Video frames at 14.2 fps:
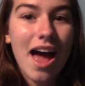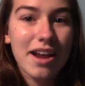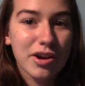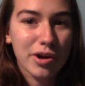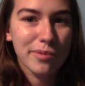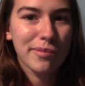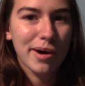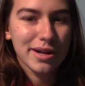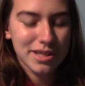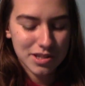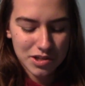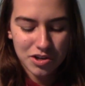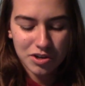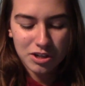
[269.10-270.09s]
and Her
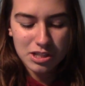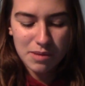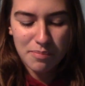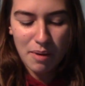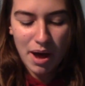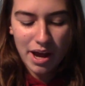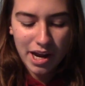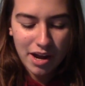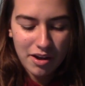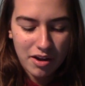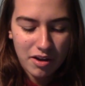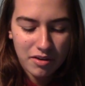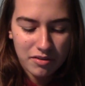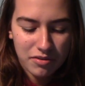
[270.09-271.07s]
Monsters by
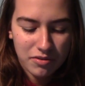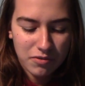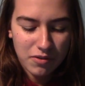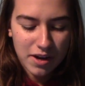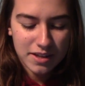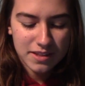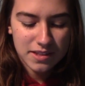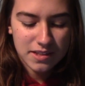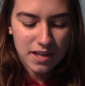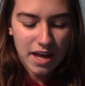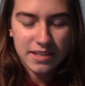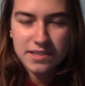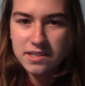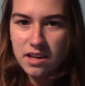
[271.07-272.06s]

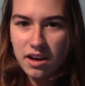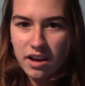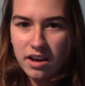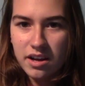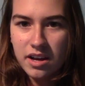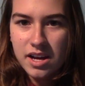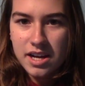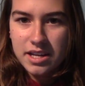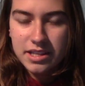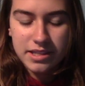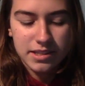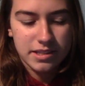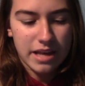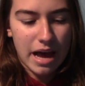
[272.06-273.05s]
Francesca
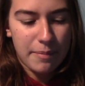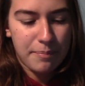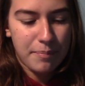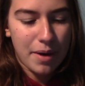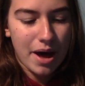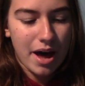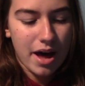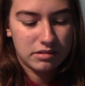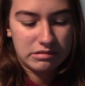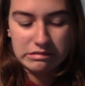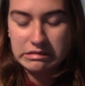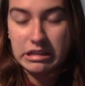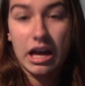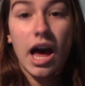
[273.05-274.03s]
Zappia.
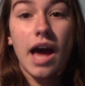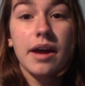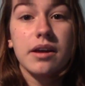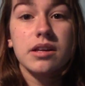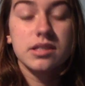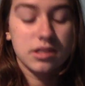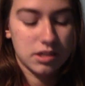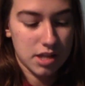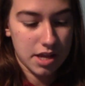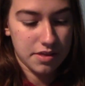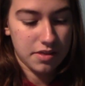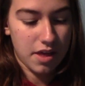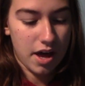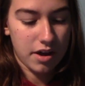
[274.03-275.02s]
I
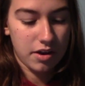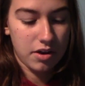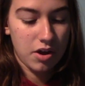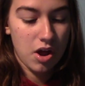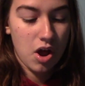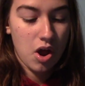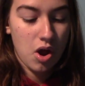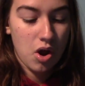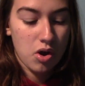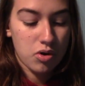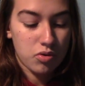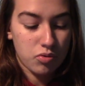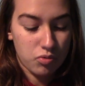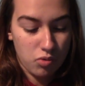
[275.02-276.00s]
said that
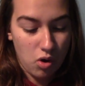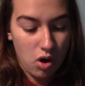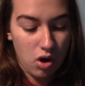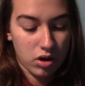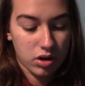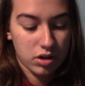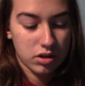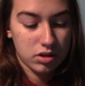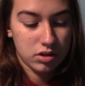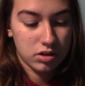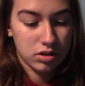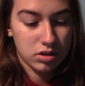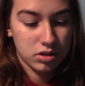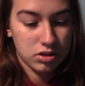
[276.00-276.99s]
wrong
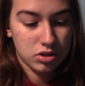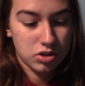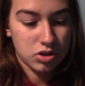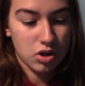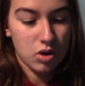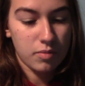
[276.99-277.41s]
so